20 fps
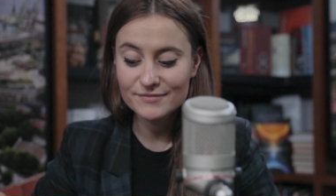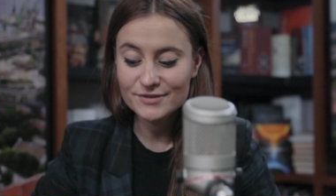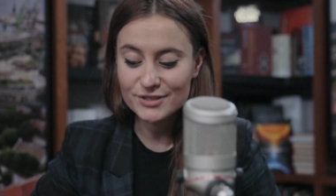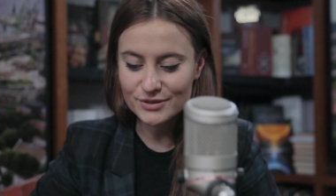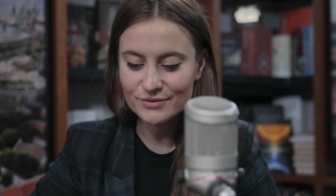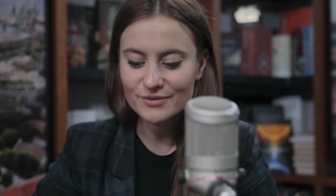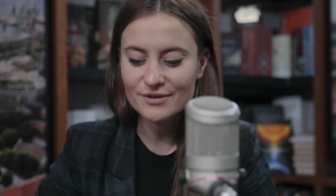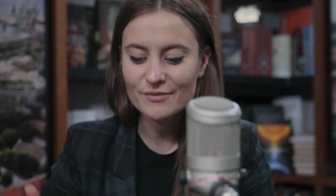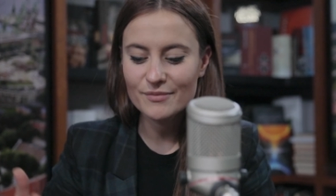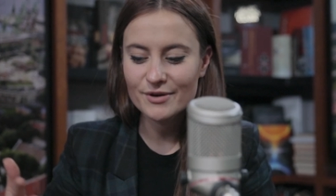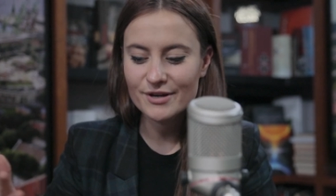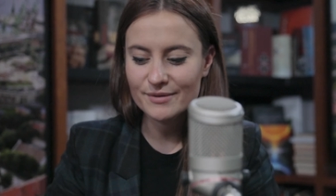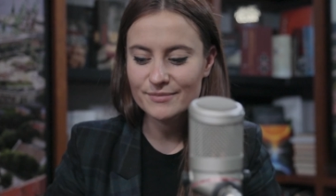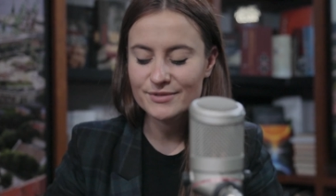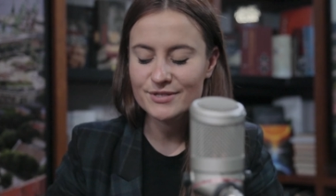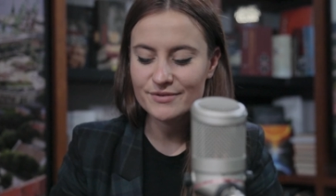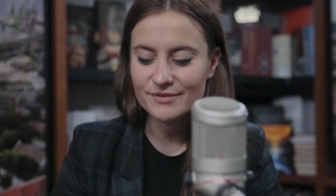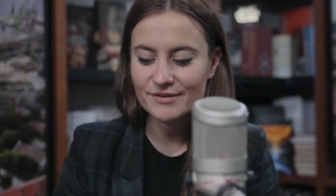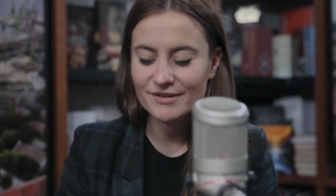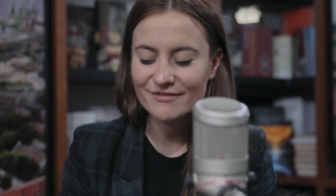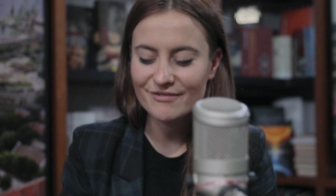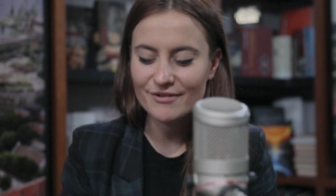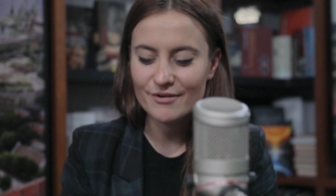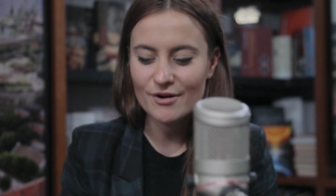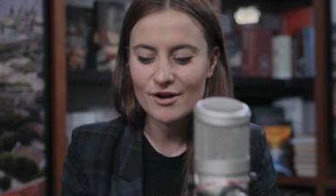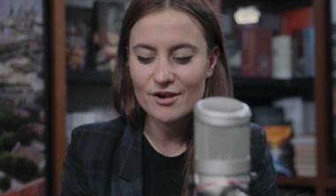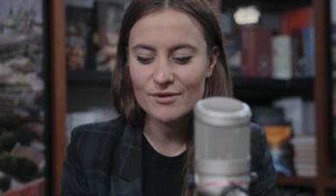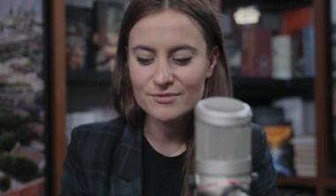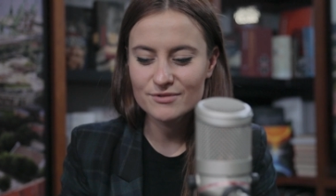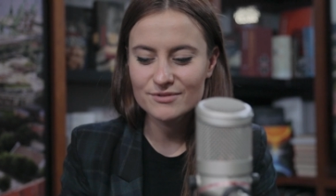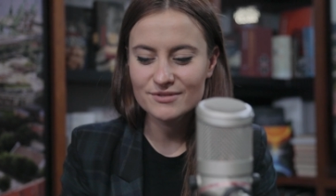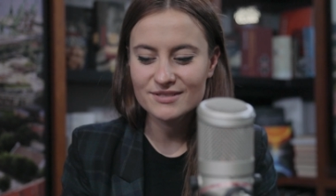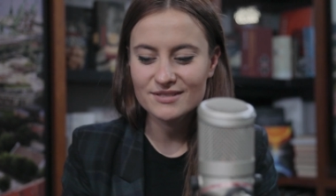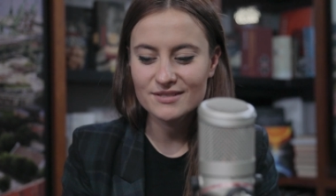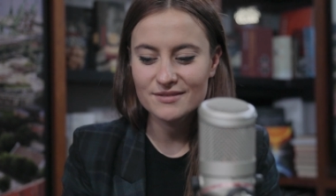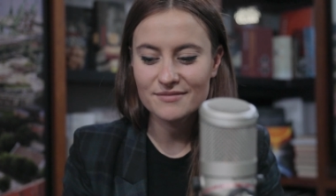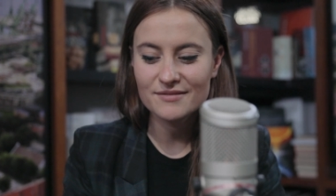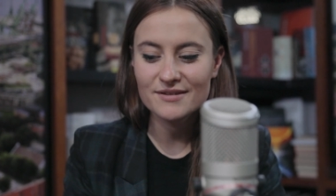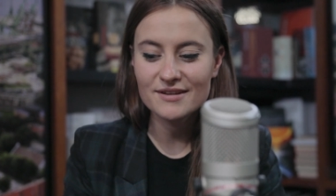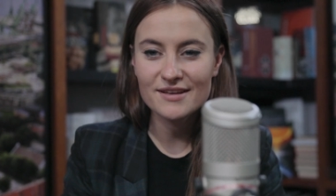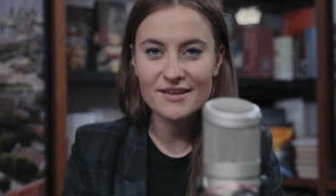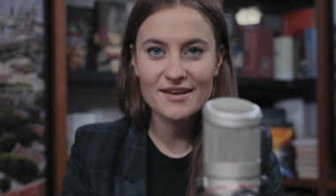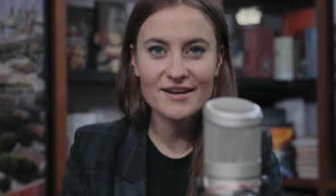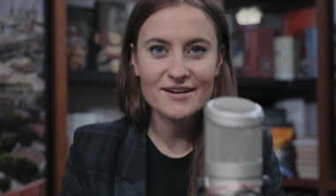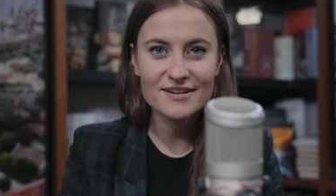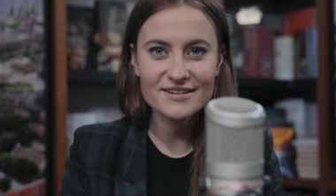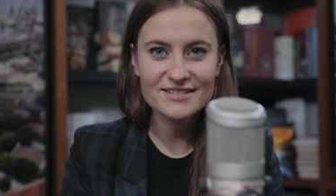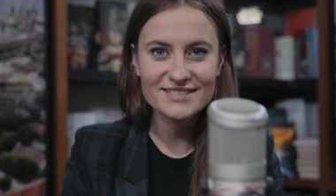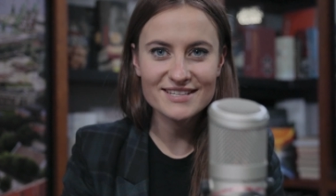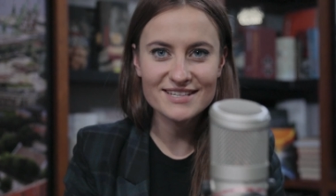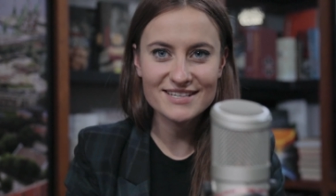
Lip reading: doing what I'm doing for almost 3 years,